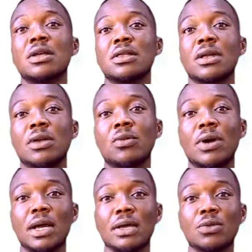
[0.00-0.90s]
then the
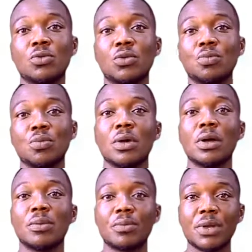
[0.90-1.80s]
y will
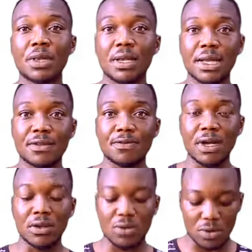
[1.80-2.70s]
be the next
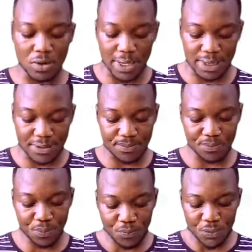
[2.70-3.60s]
value. All right.
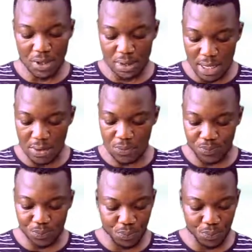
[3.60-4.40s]
Now,